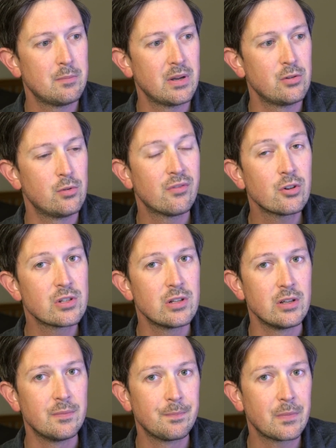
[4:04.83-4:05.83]
my
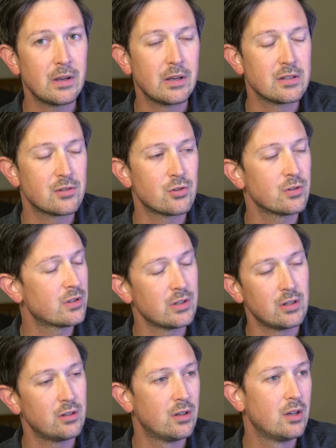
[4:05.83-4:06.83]
university as just
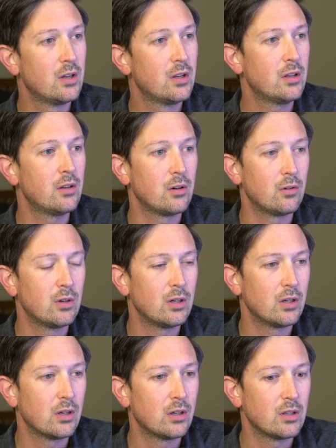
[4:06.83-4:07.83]
a
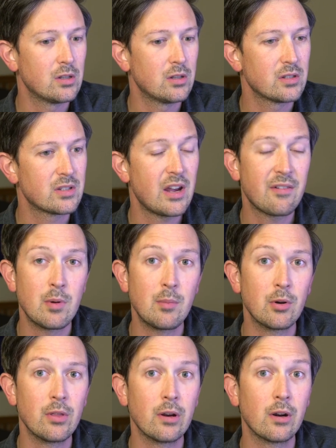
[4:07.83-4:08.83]
staff
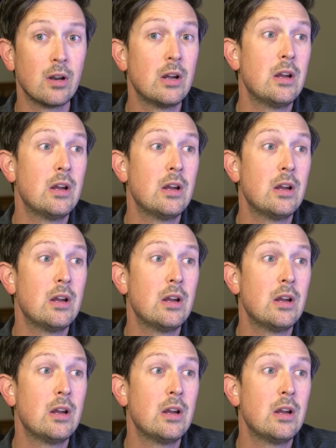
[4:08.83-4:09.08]
member there.